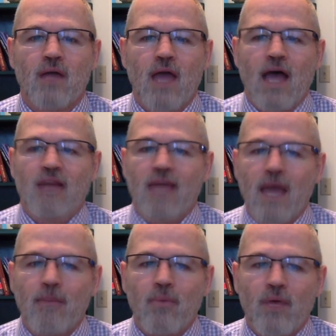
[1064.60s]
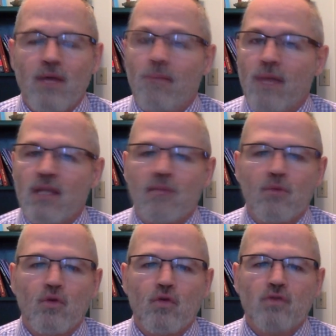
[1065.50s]
At that point, many
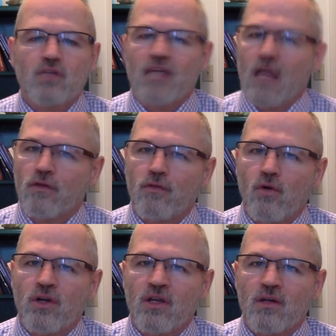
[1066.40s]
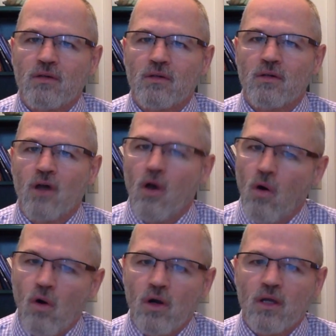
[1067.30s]
moved to California,
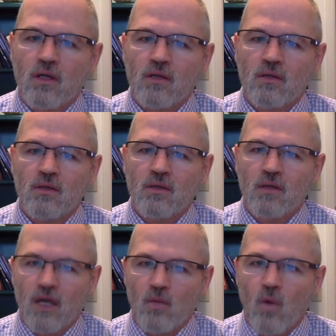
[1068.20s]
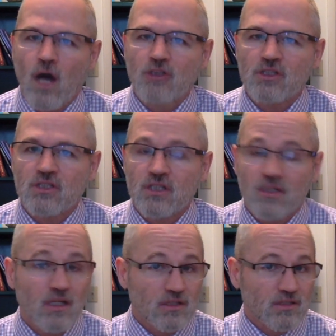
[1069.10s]
Oregon, and Washington,
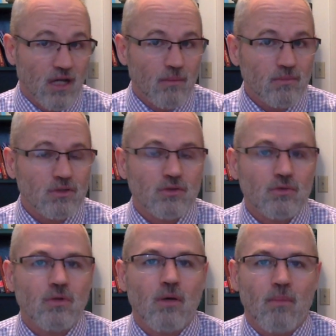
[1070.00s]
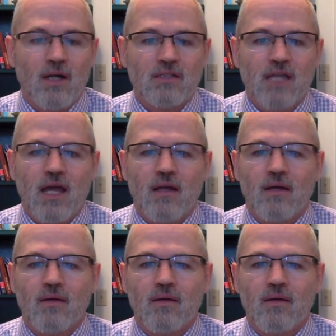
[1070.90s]
some to Montana,